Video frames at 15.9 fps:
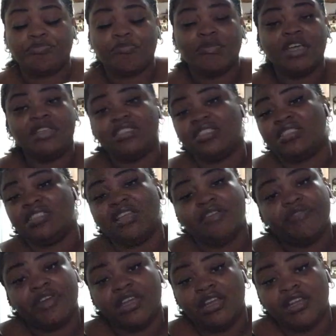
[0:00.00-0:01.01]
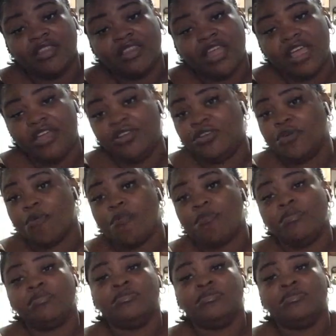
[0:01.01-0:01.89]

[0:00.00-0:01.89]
because it's never anything new.